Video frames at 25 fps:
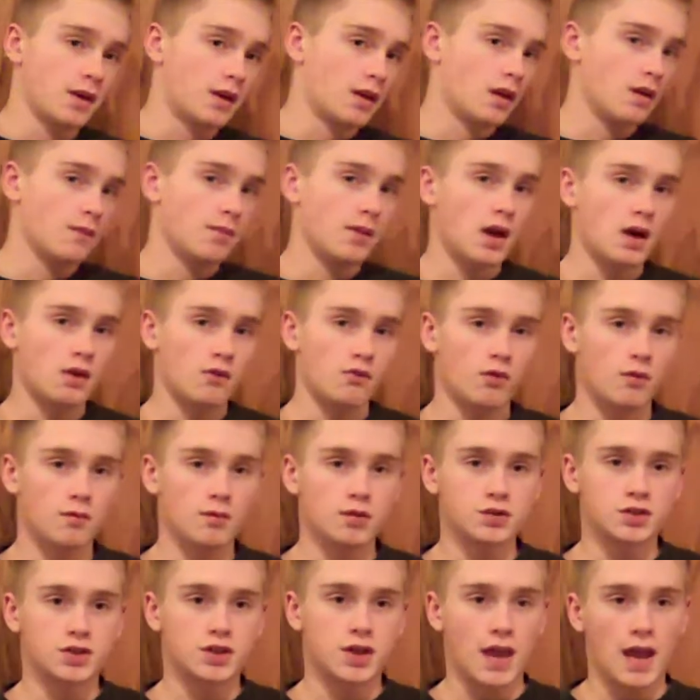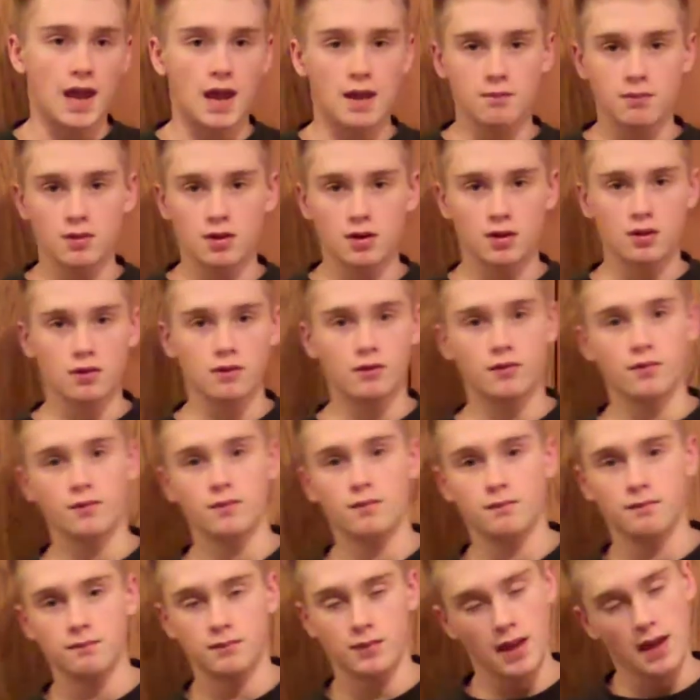picking up hand warmers can be
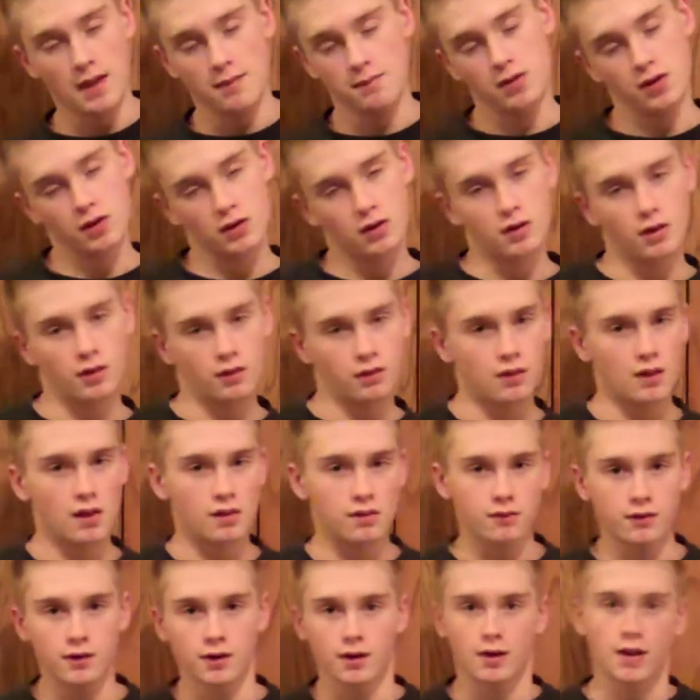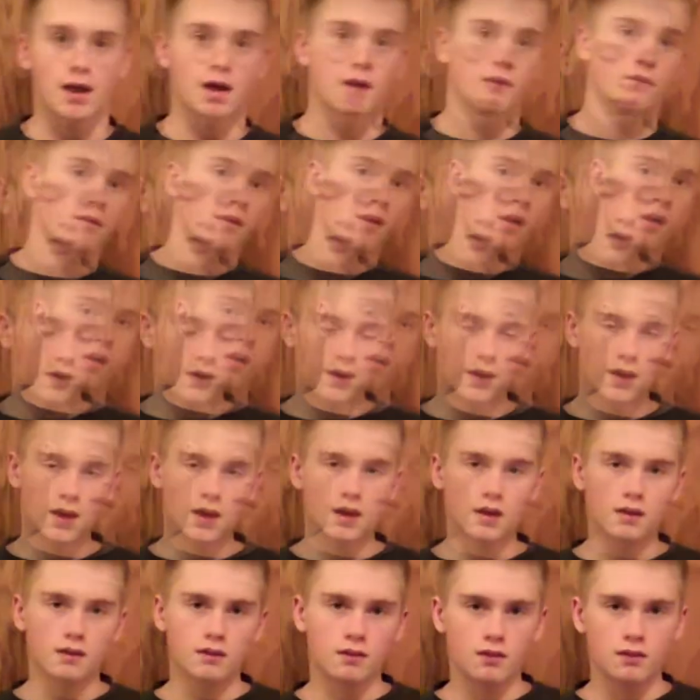a good accessory to have. All right,
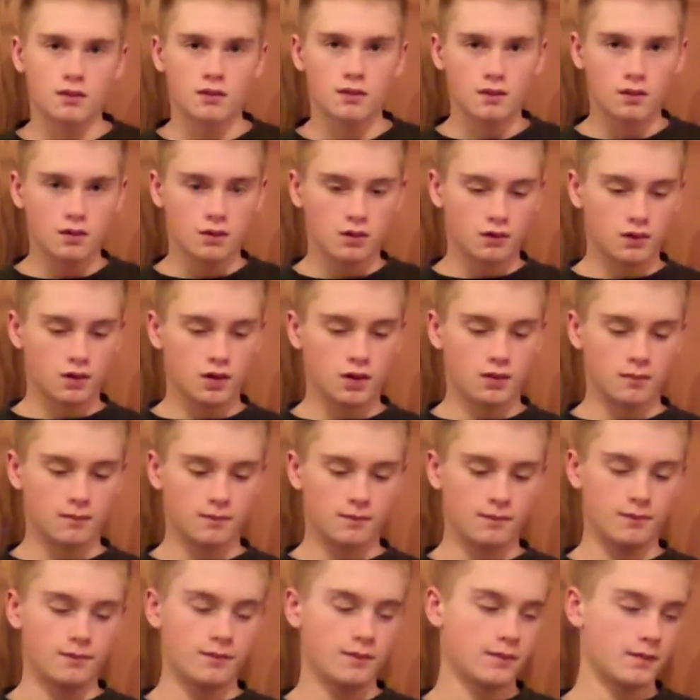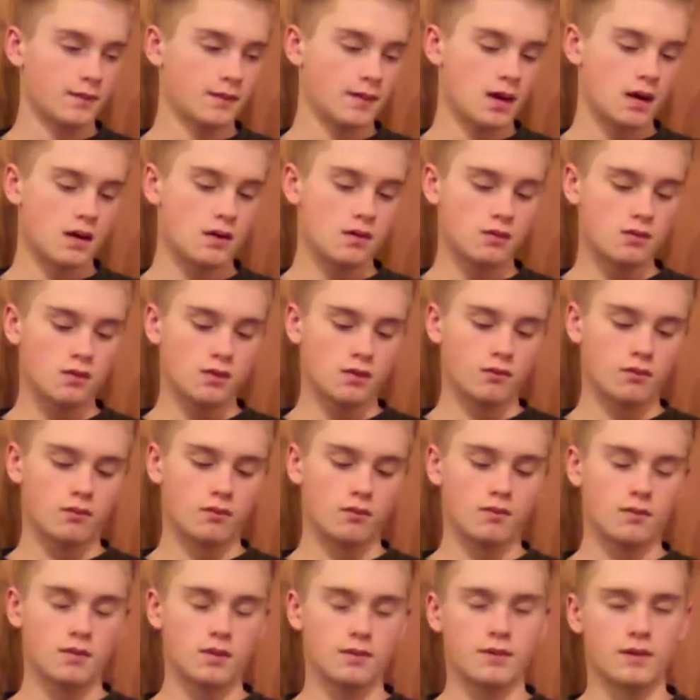guys. So now
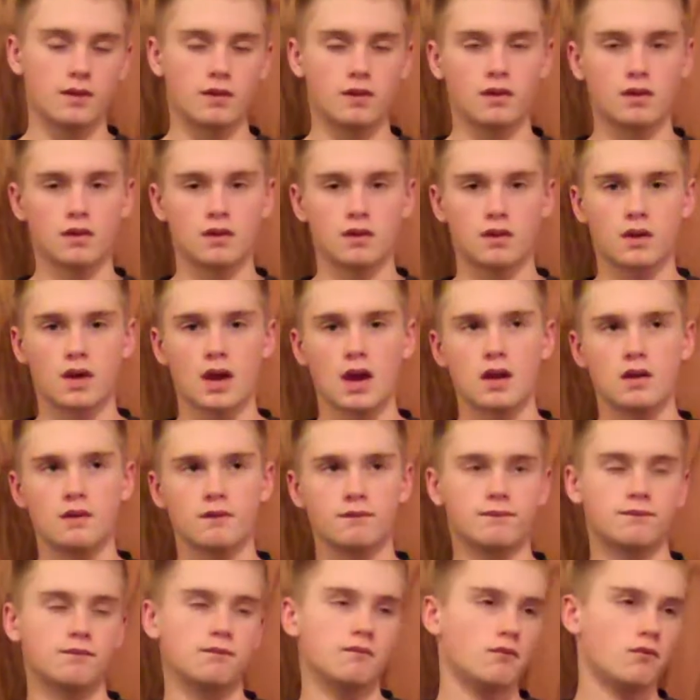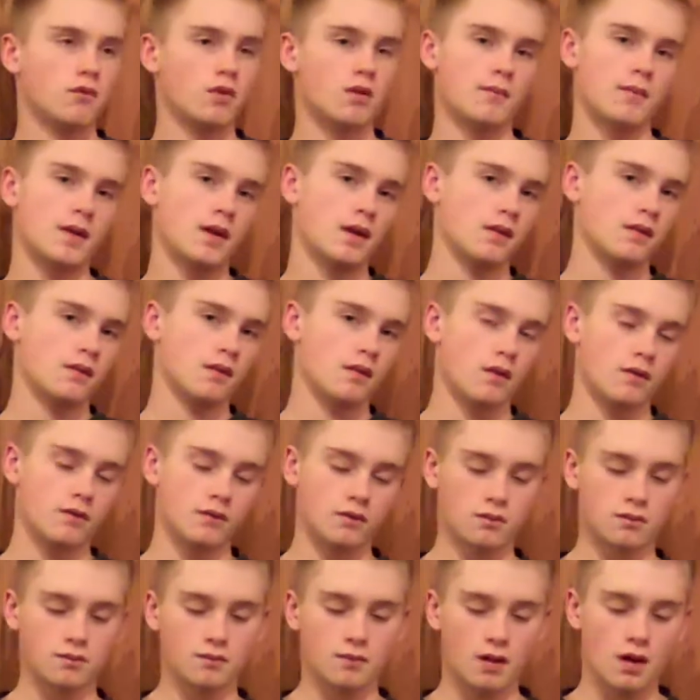this is kind of one of my
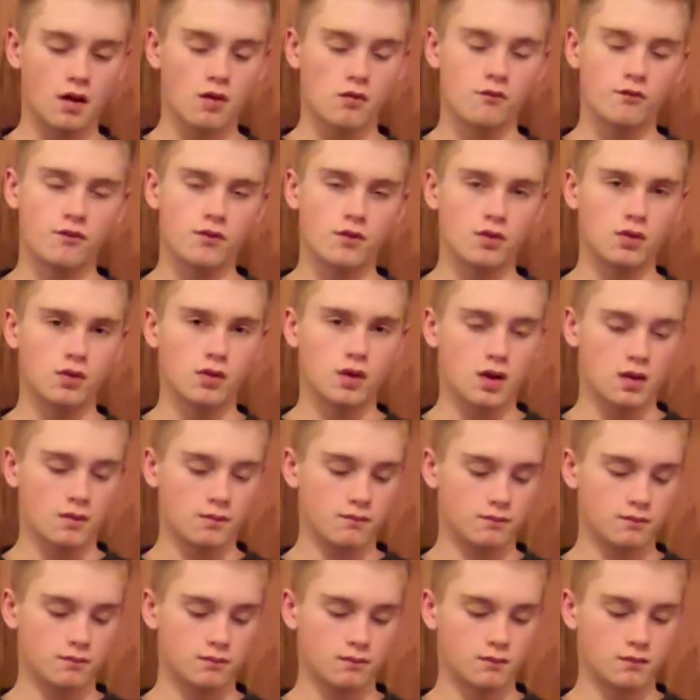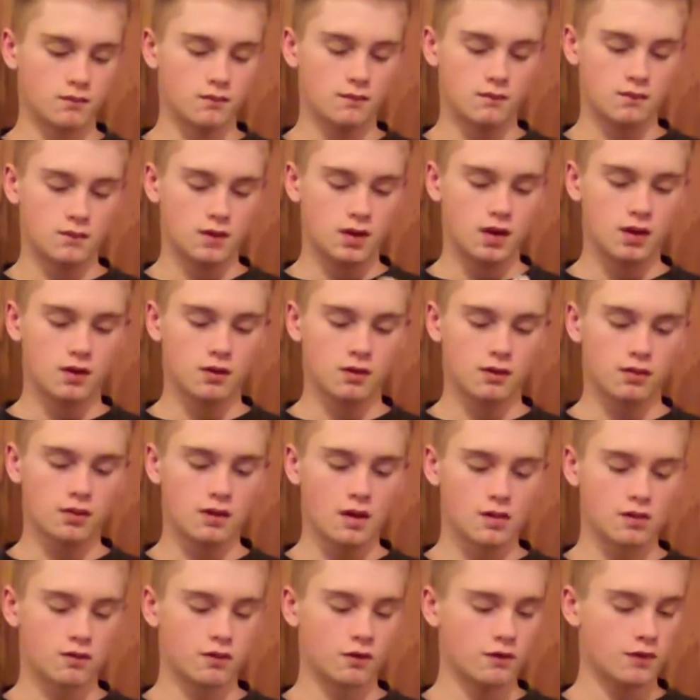other helpful gear
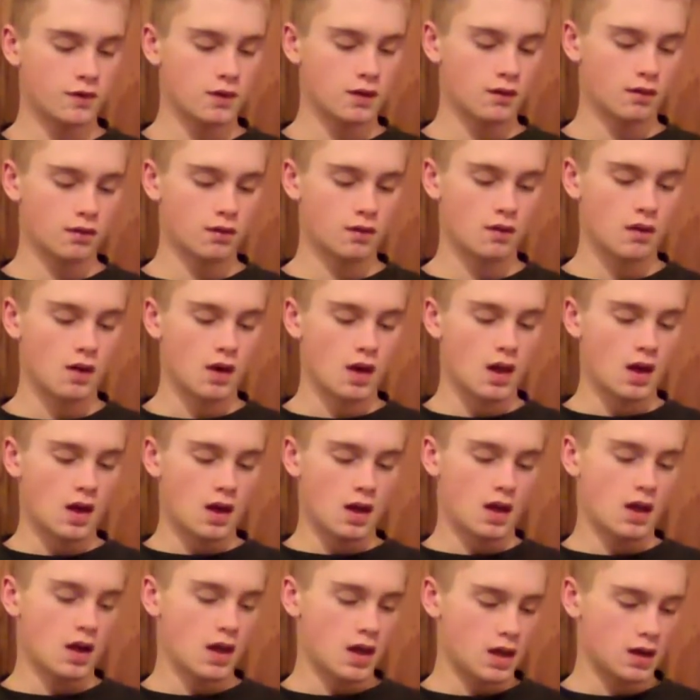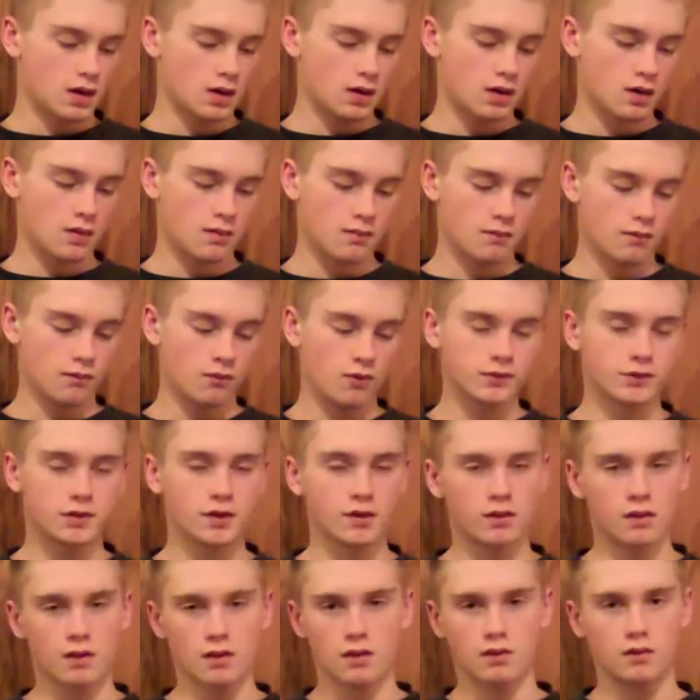accessory things, and what
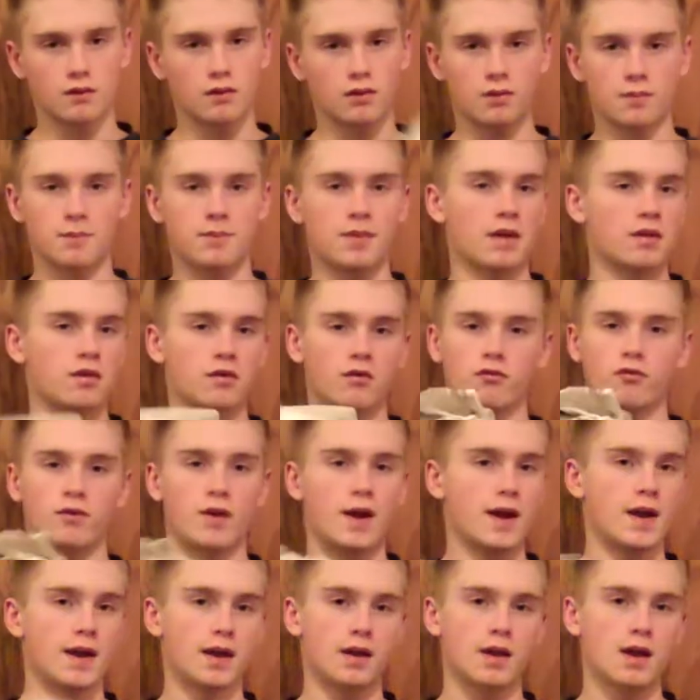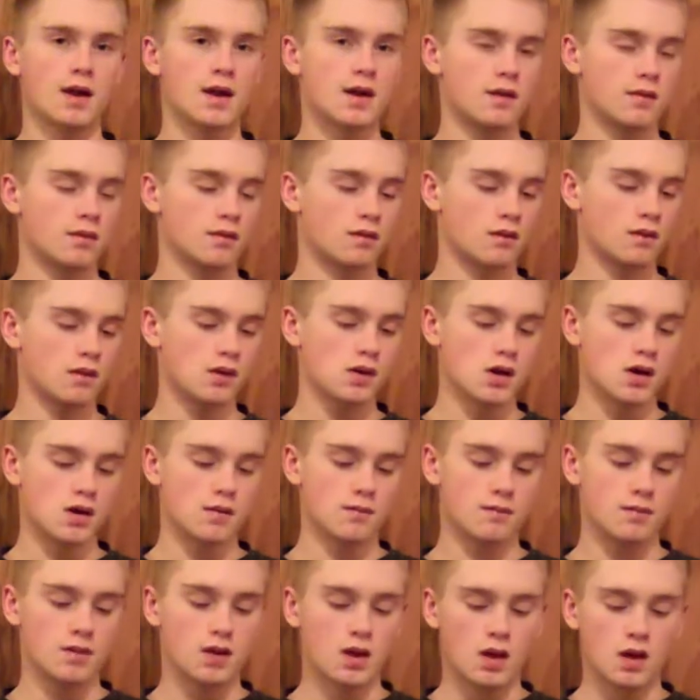this is, just basic rag, guys,
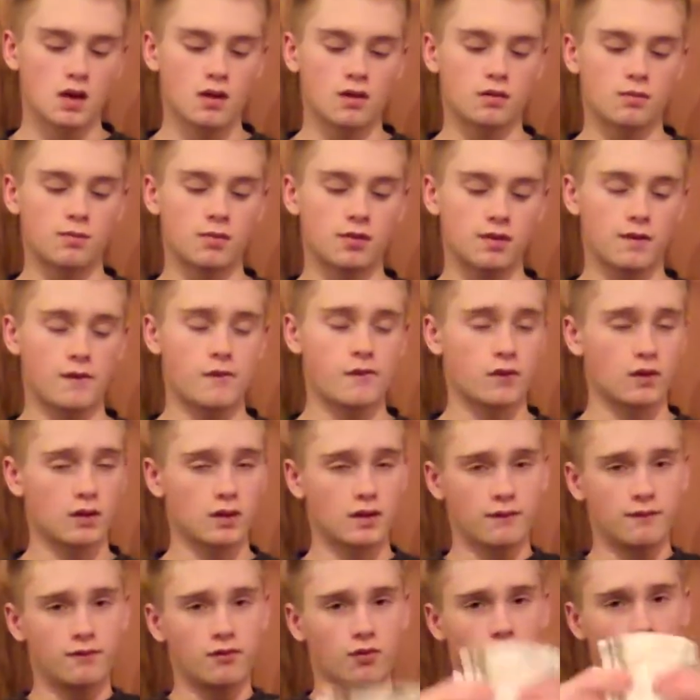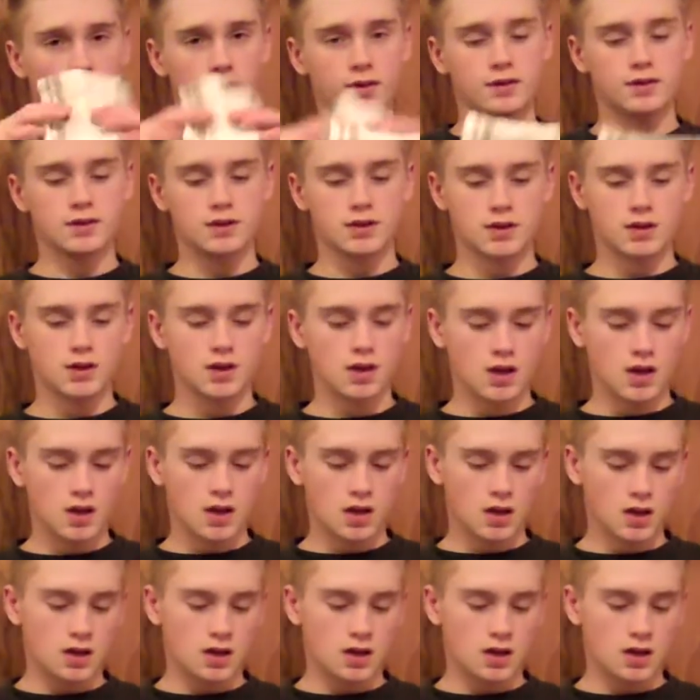specifically for winter.